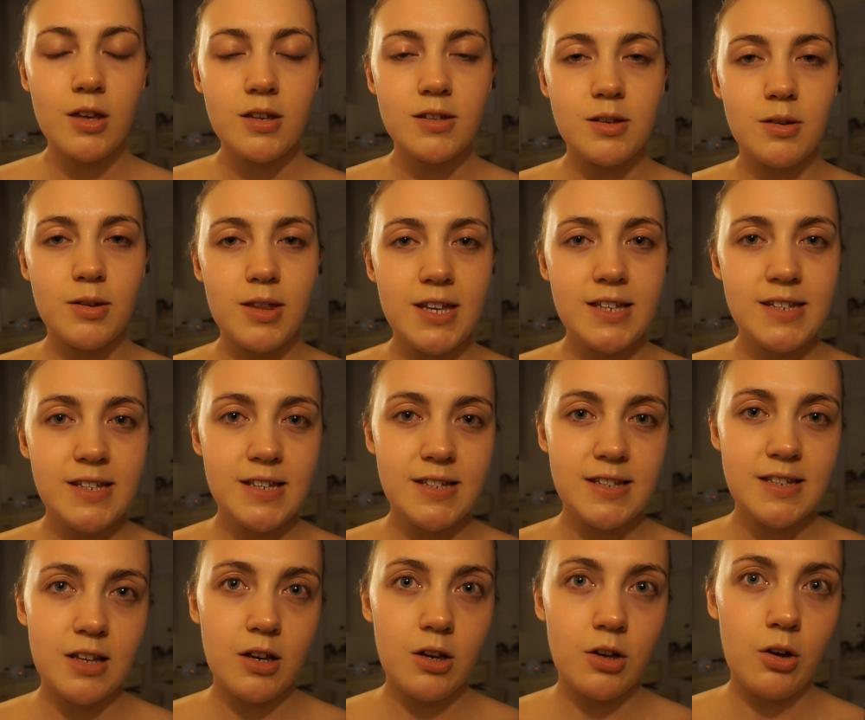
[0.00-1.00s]
So this
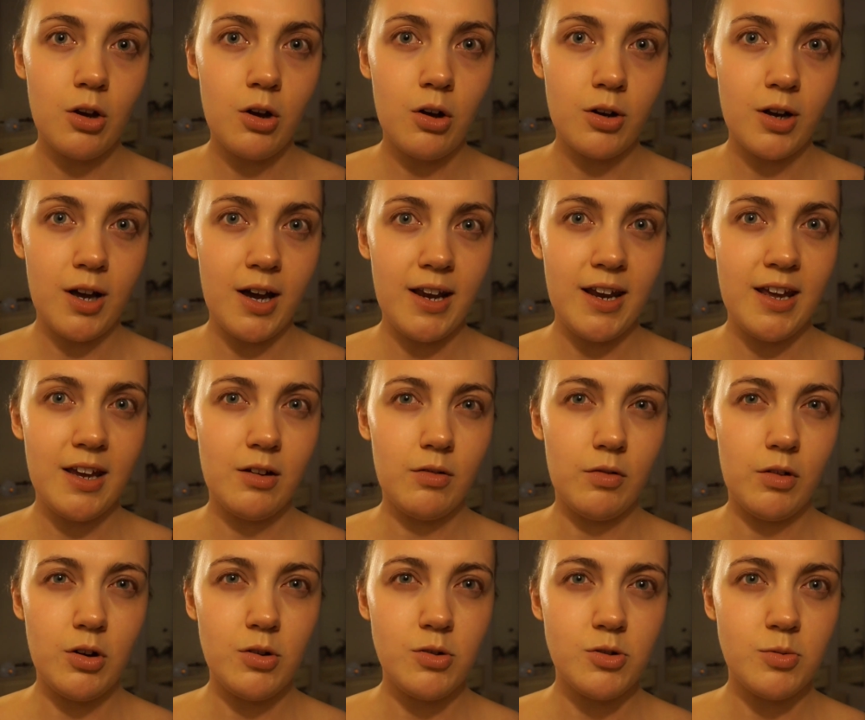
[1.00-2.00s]
is an organic
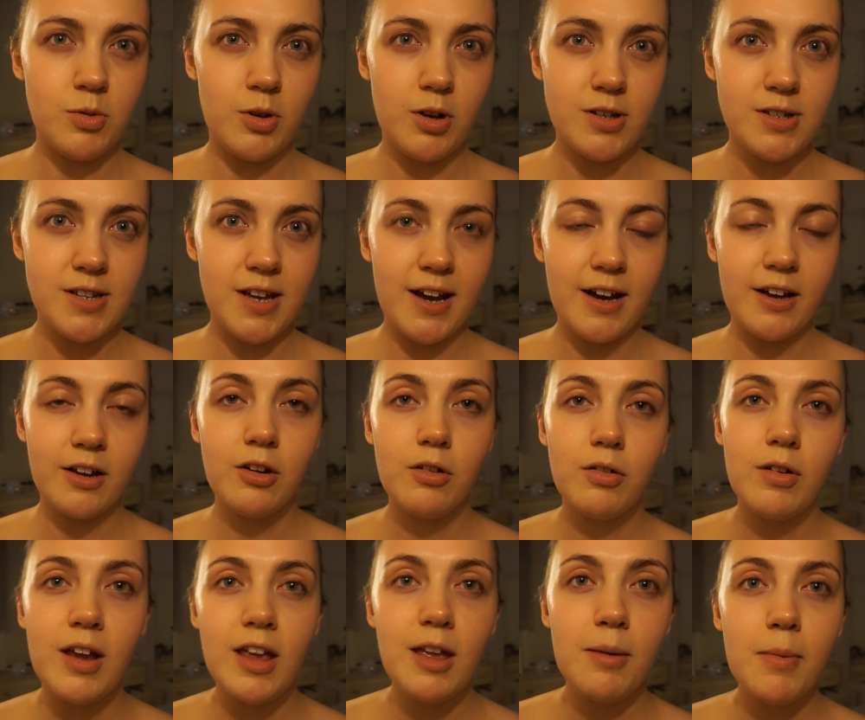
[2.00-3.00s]
rose water hand
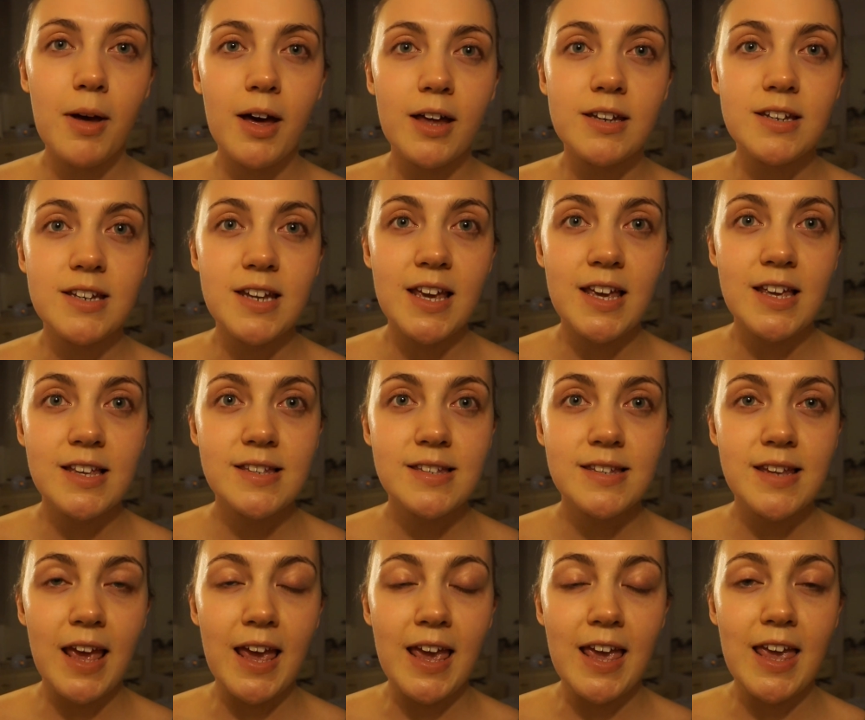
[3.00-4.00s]
cream, and
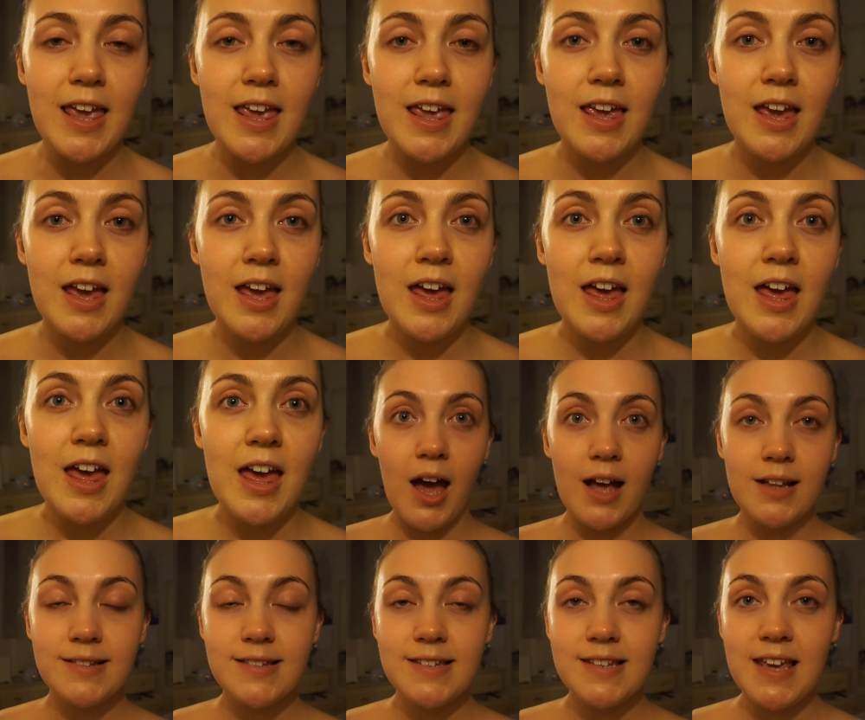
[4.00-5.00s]
it's a
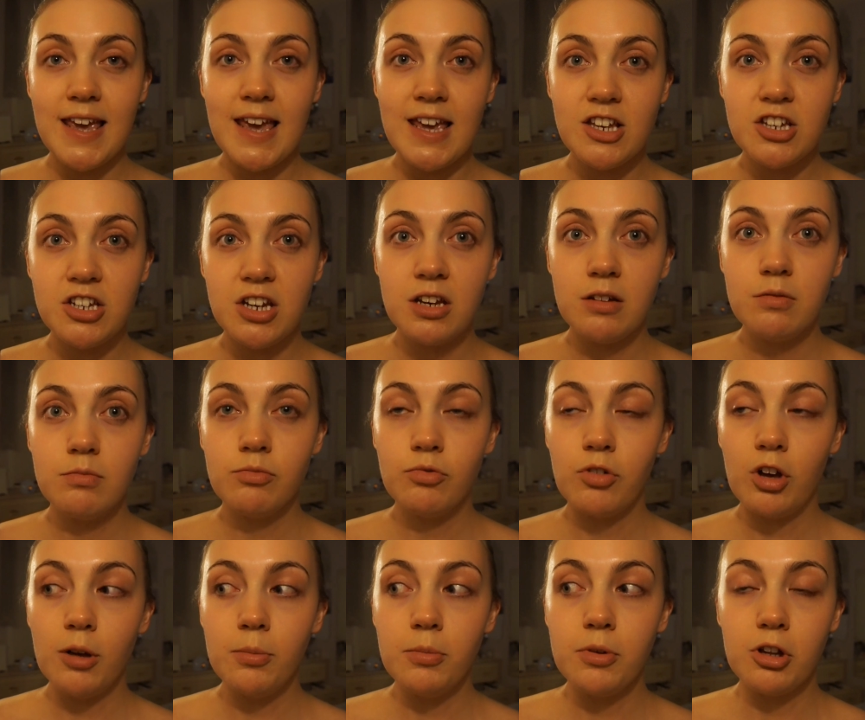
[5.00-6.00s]
anti-aging
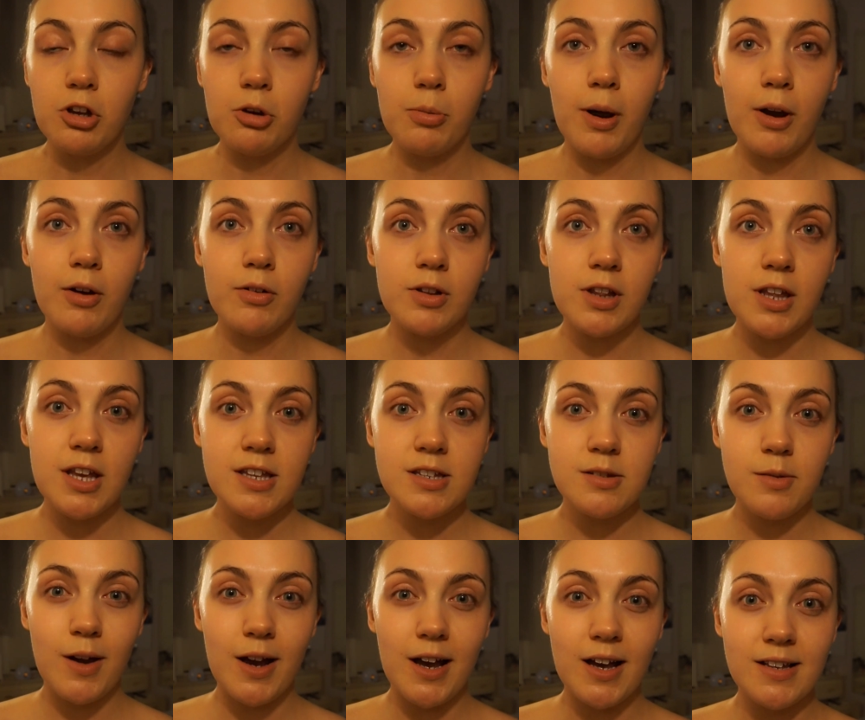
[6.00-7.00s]
formula apparently,
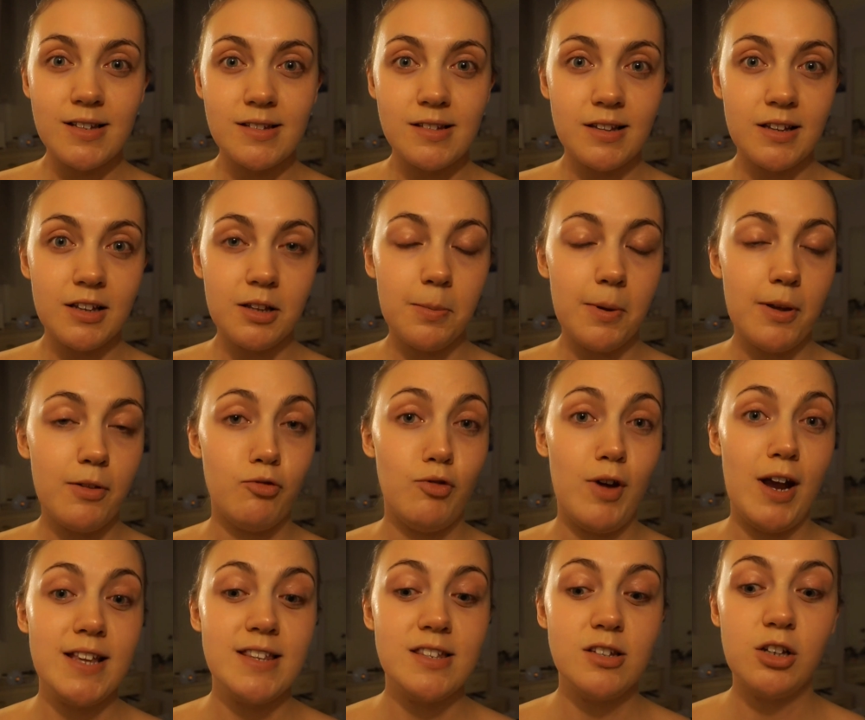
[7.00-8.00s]
so it has a little bit of
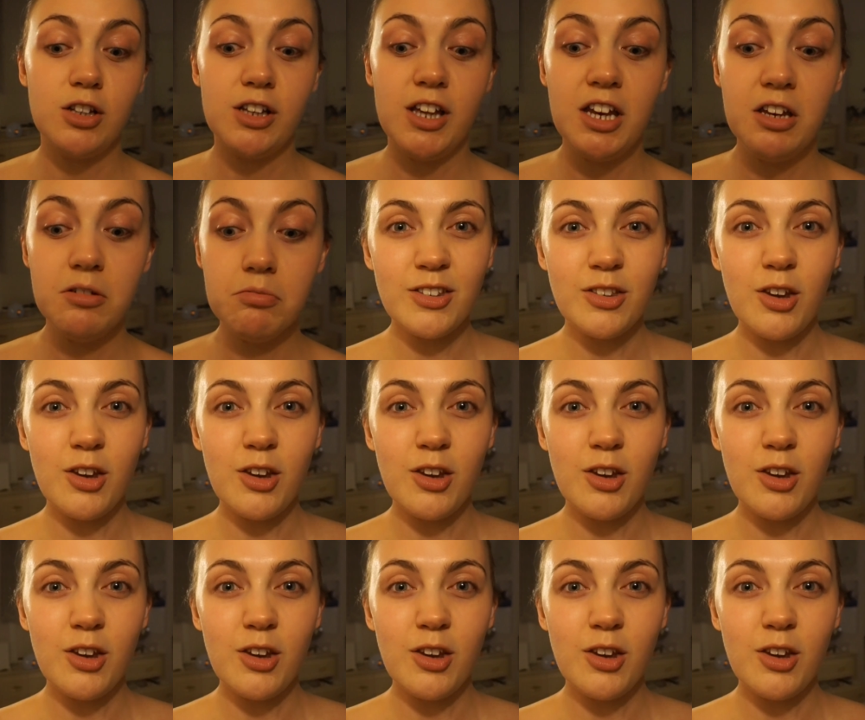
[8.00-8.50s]
retinol in.